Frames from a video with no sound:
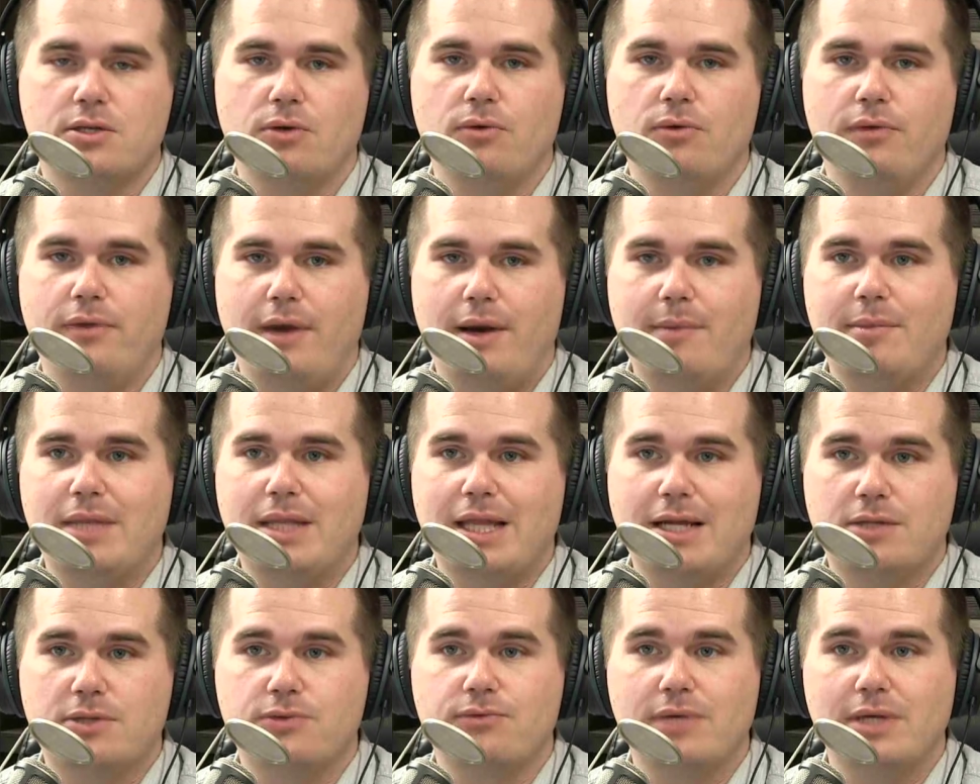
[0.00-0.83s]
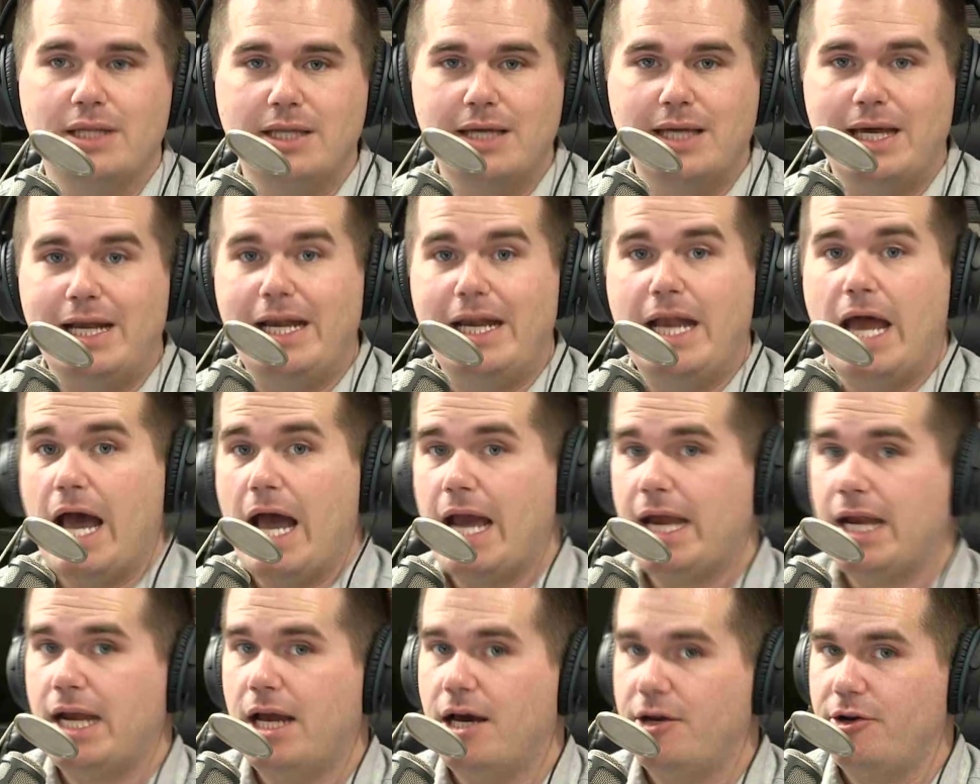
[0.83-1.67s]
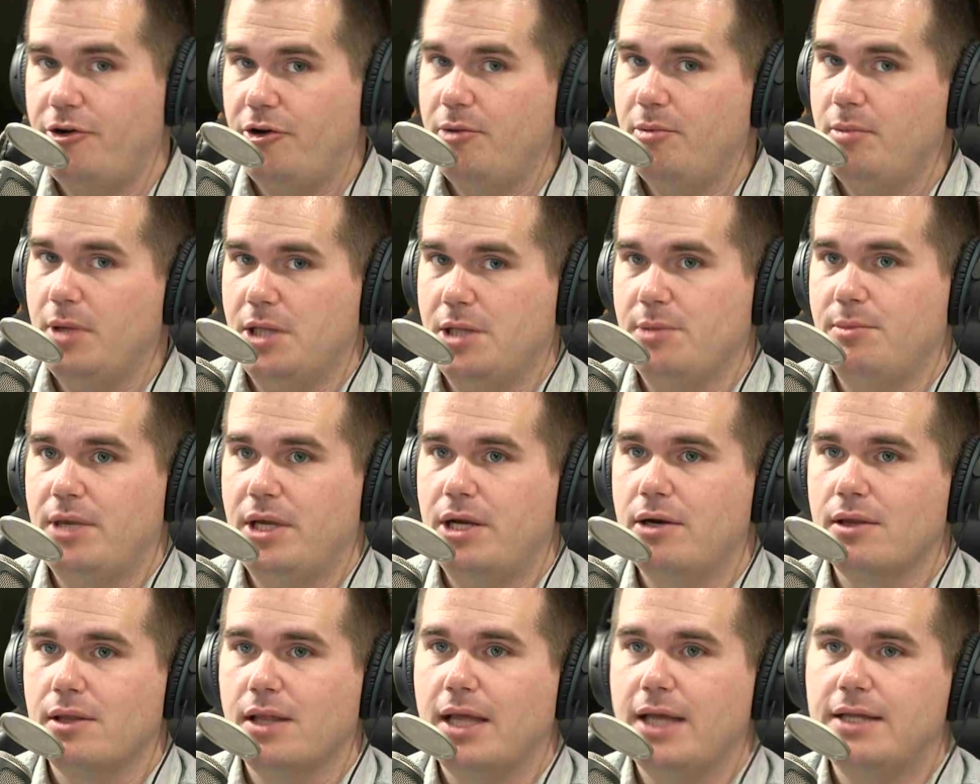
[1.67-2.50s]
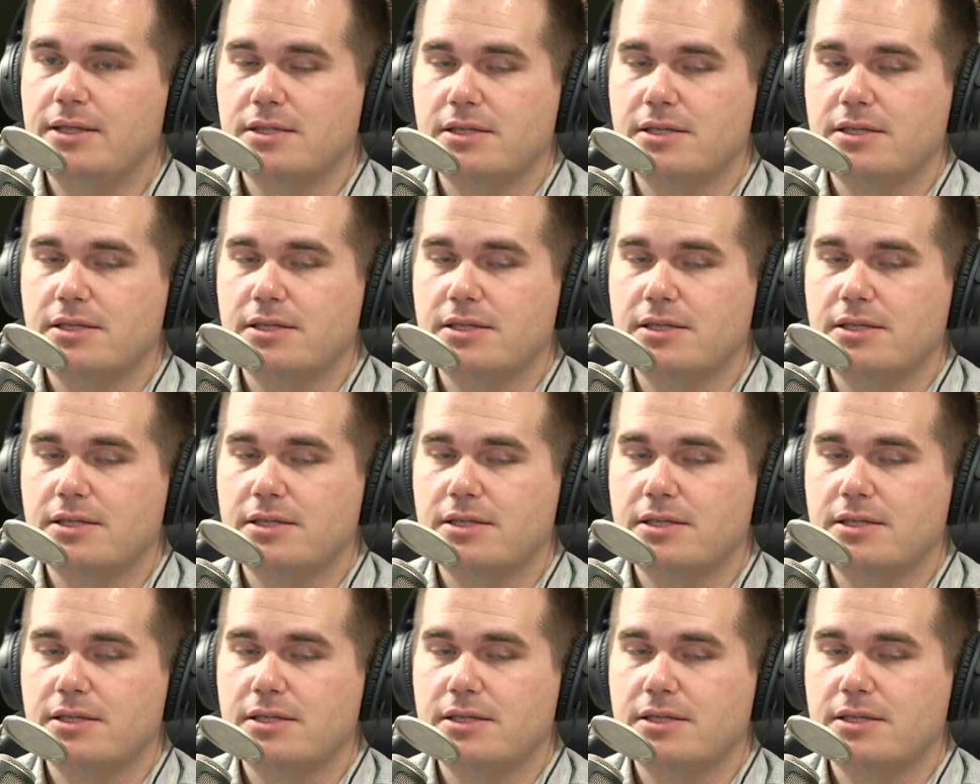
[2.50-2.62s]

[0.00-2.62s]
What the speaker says: So, I mean, that's really a 900 millimeter